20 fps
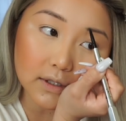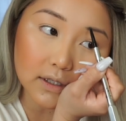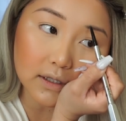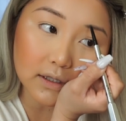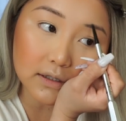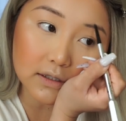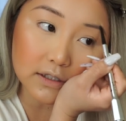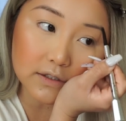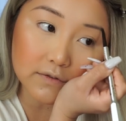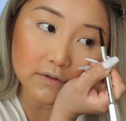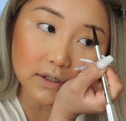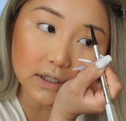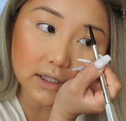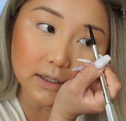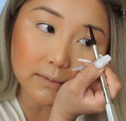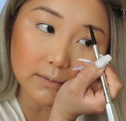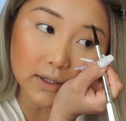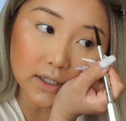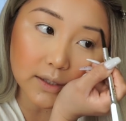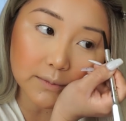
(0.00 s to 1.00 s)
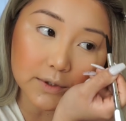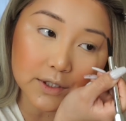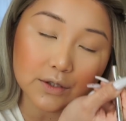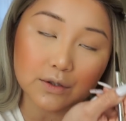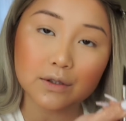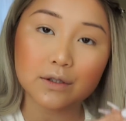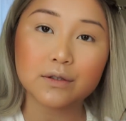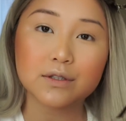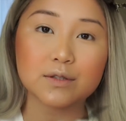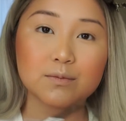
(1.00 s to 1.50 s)
I just feel like makeup
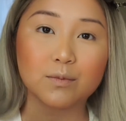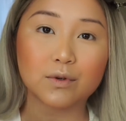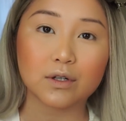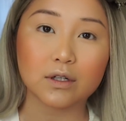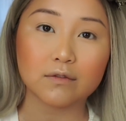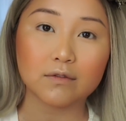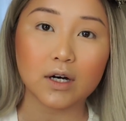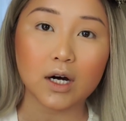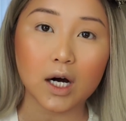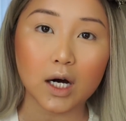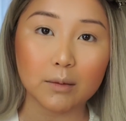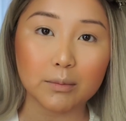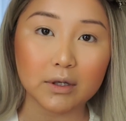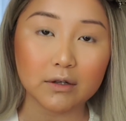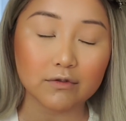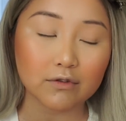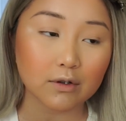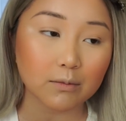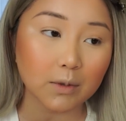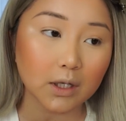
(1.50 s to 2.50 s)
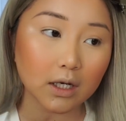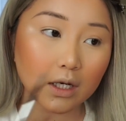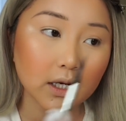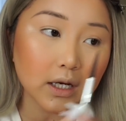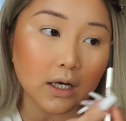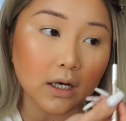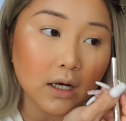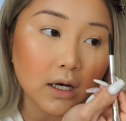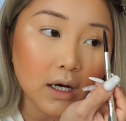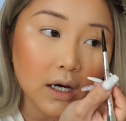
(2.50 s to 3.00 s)
tutorial is more of a hobby for
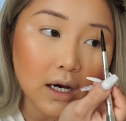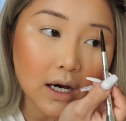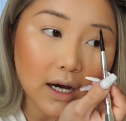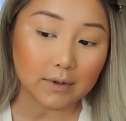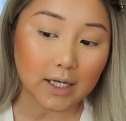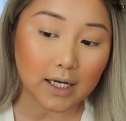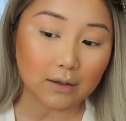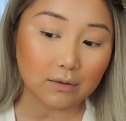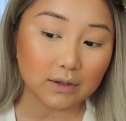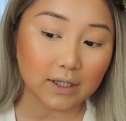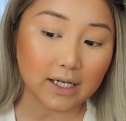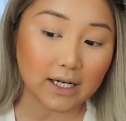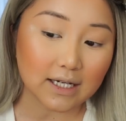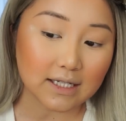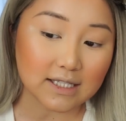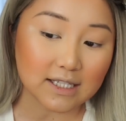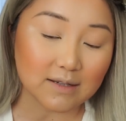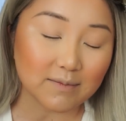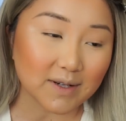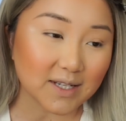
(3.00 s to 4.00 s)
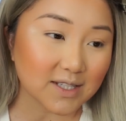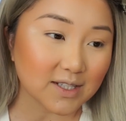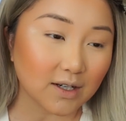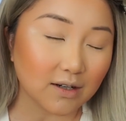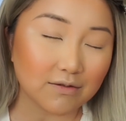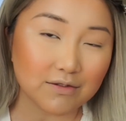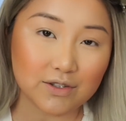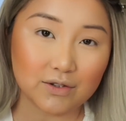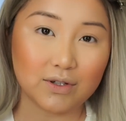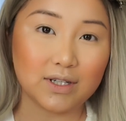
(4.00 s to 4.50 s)
me. I don't think I see
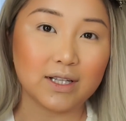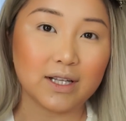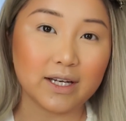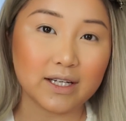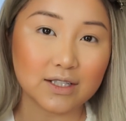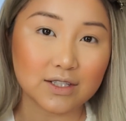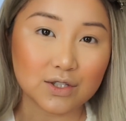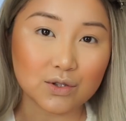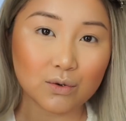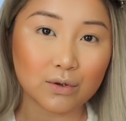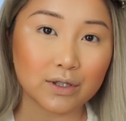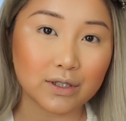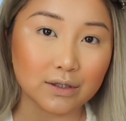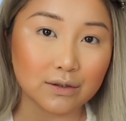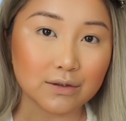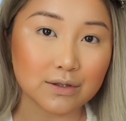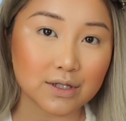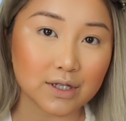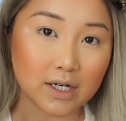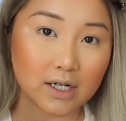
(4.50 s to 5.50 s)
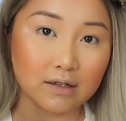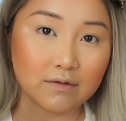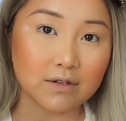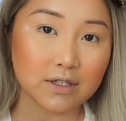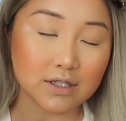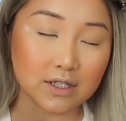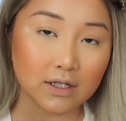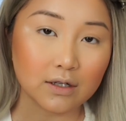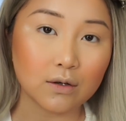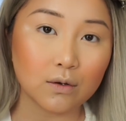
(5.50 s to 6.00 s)
myself doing like tutorials every
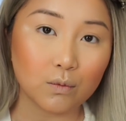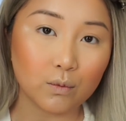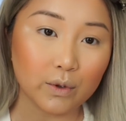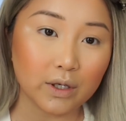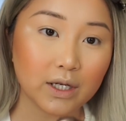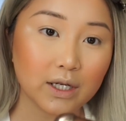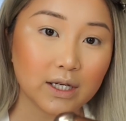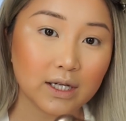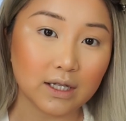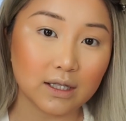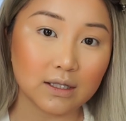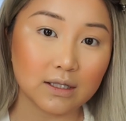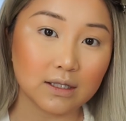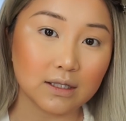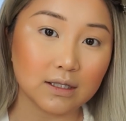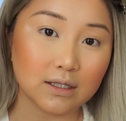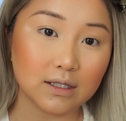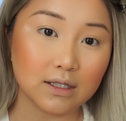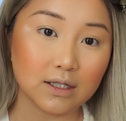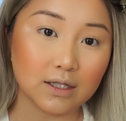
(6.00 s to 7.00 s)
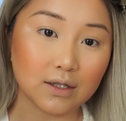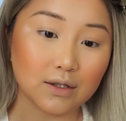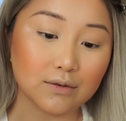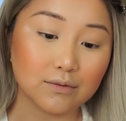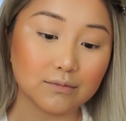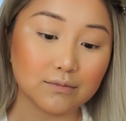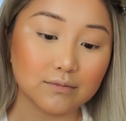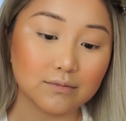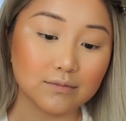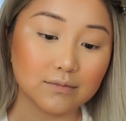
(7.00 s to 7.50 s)
single week, and you know,
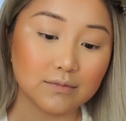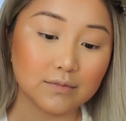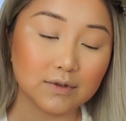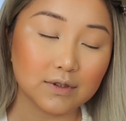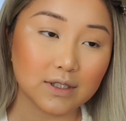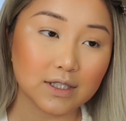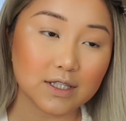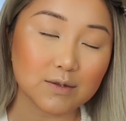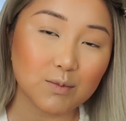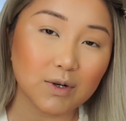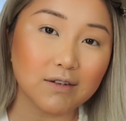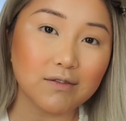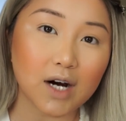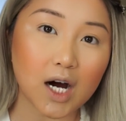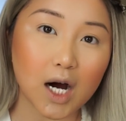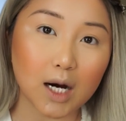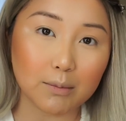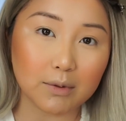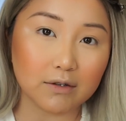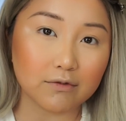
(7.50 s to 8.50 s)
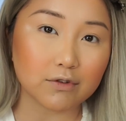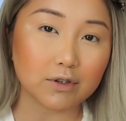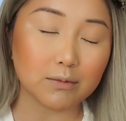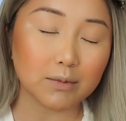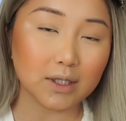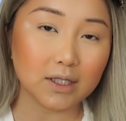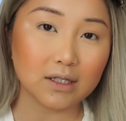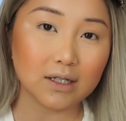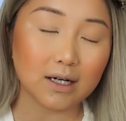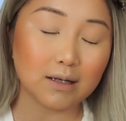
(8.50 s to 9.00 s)
it's more of a hobby for
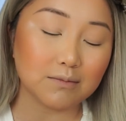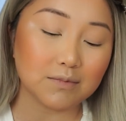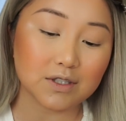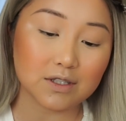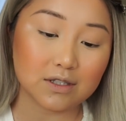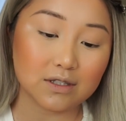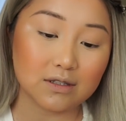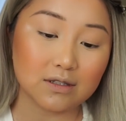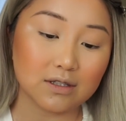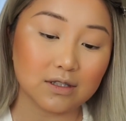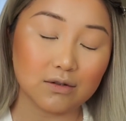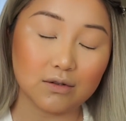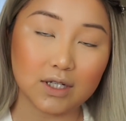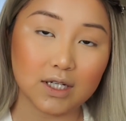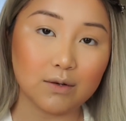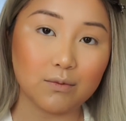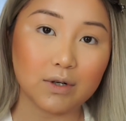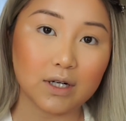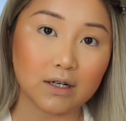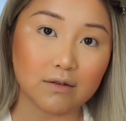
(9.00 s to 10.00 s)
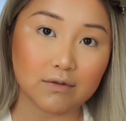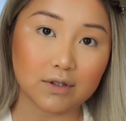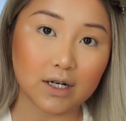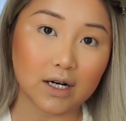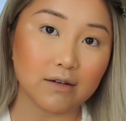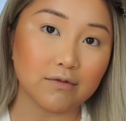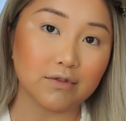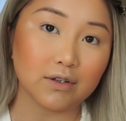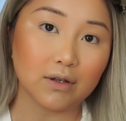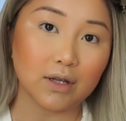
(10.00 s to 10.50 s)
me. I'm just doing it whenever
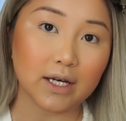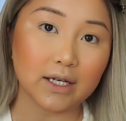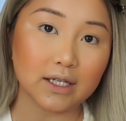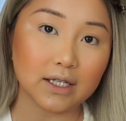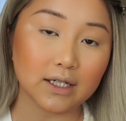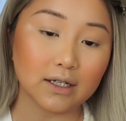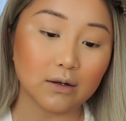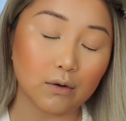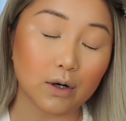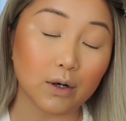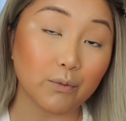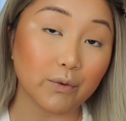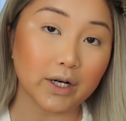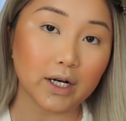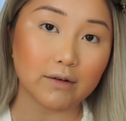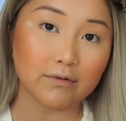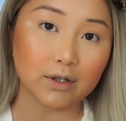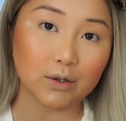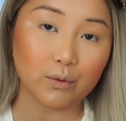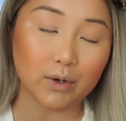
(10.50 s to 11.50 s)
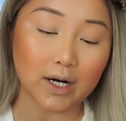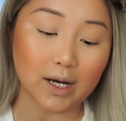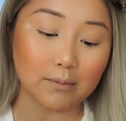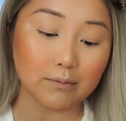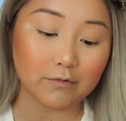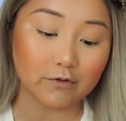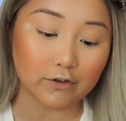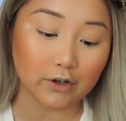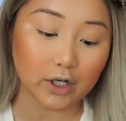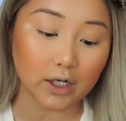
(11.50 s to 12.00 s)
I feel like it or when
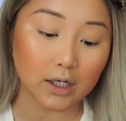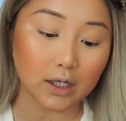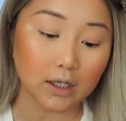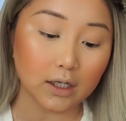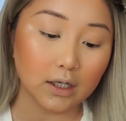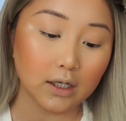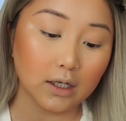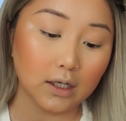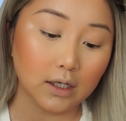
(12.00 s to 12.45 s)
I'm free.